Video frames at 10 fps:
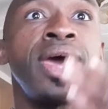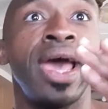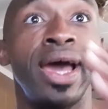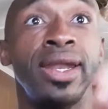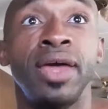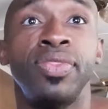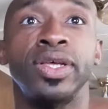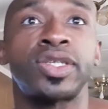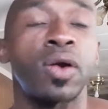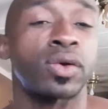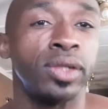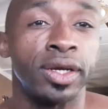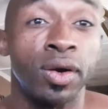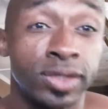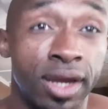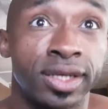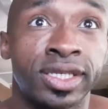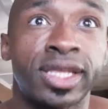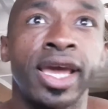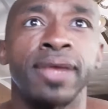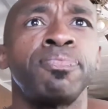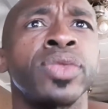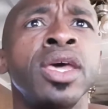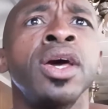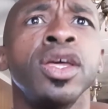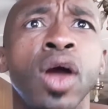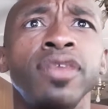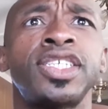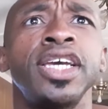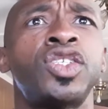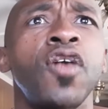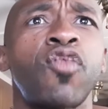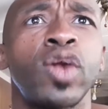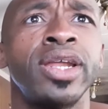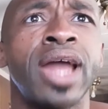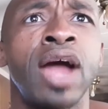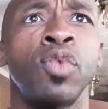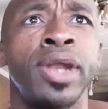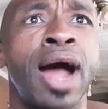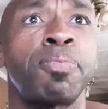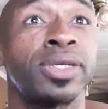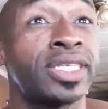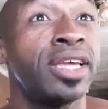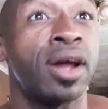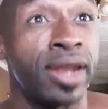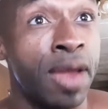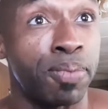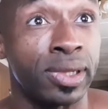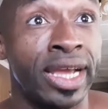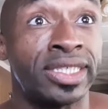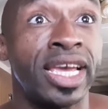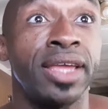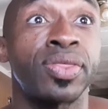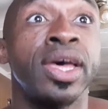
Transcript: And in this article, it goes on to state, UFC 249 will not proceed on April 18th.